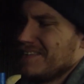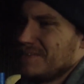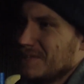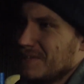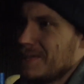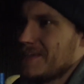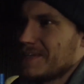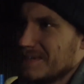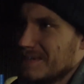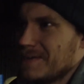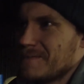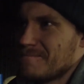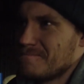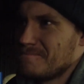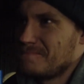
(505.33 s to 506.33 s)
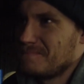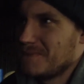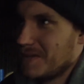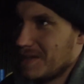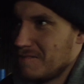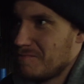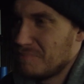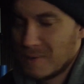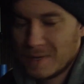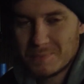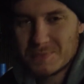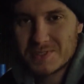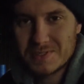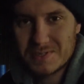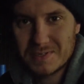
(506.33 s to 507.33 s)
feel like I've
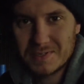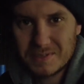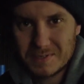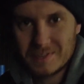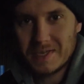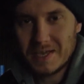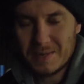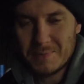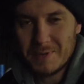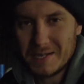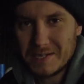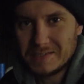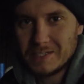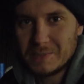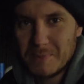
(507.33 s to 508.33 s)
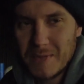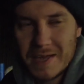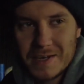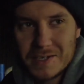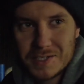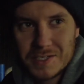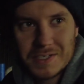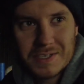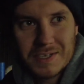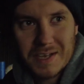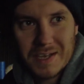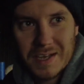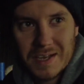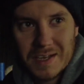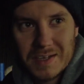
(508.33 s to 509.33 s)
perhaps gained back a little bit of energy.
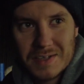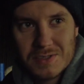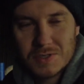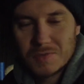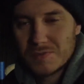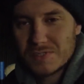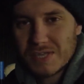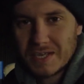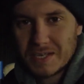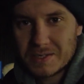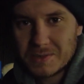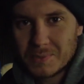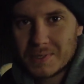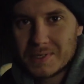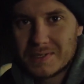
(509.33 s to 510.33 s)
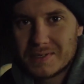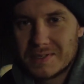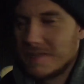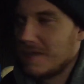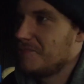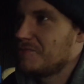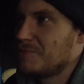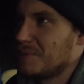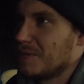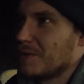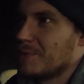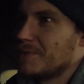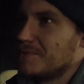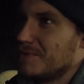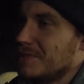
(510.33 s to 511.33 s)
I had sort of a second wind after
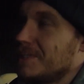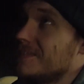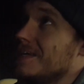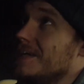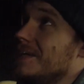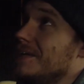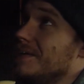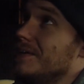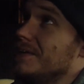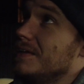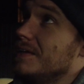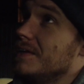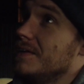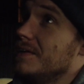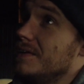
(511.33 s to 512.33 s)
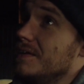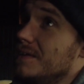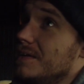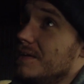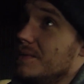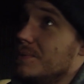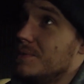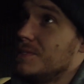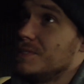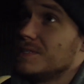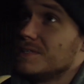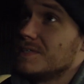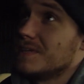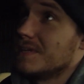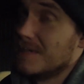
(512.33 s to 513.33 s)
becoming really tired earlier, which
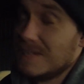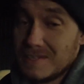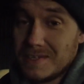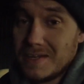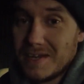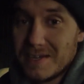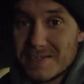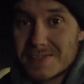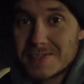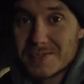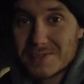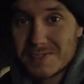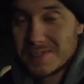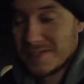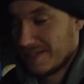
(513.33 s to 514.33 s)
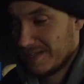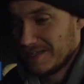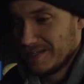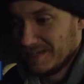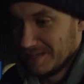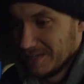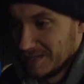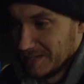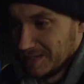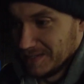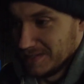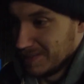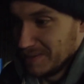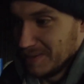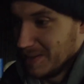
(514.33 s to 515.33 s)
is nice because,
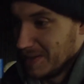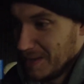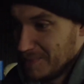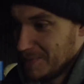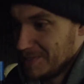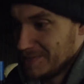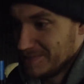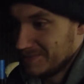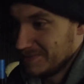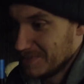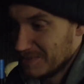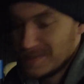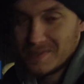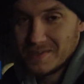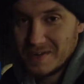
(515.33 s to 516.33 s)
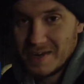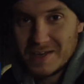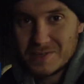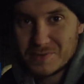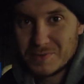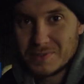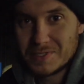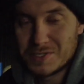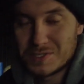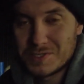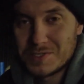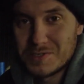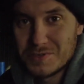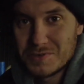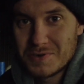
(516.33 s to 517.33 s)
I mean, the nights really just
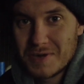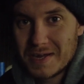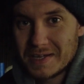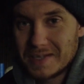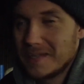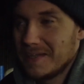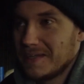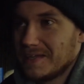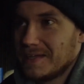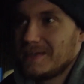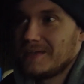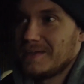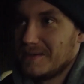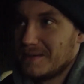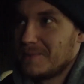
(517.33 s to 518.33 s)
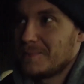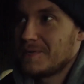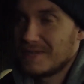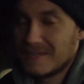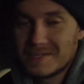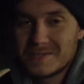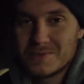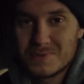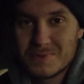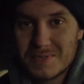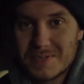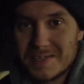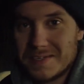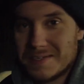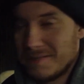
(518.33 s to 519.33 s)
drag when you get too
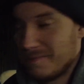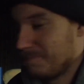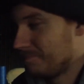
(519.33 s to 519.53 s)
tired.